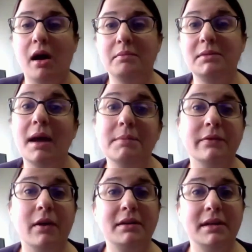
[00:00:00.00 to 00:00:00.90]
um,
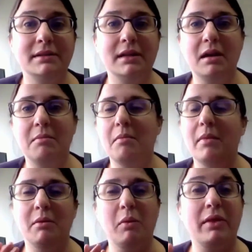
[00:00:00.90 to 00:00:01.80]
types of
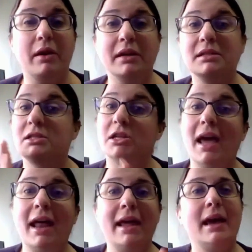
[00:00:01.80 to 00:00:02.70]
autism, whether it's
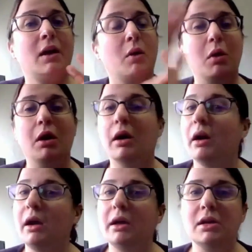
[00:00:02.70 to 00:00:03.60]
genetic
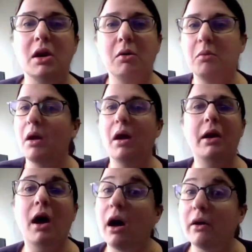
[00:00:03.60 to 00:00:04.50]
or you know
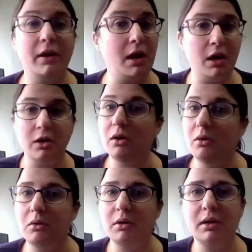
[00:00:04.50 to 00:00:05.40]
an, of an
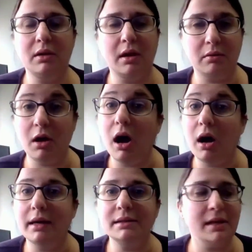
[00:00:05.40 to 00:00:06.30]
unknown uh,
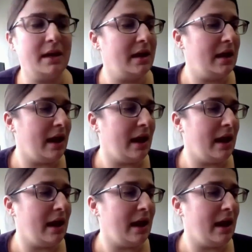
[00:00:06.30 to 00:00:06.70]
cause,